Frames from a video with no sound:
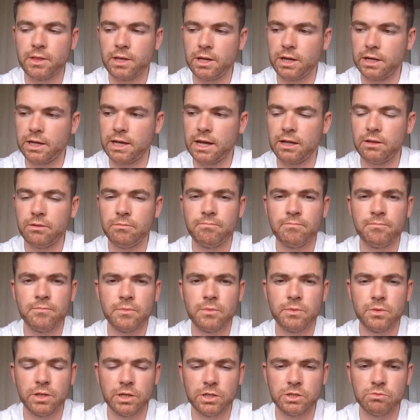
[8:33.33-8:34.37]
Again,
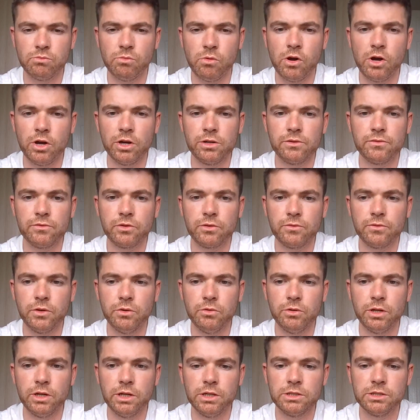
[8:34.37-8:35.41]
this worked for a
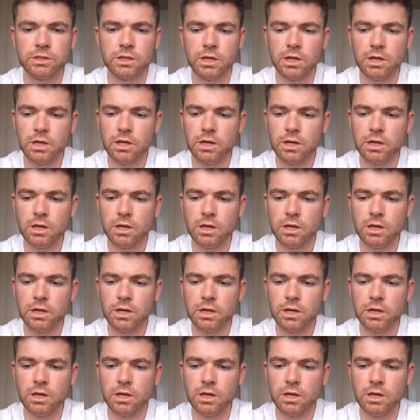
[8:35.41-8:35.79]
few days,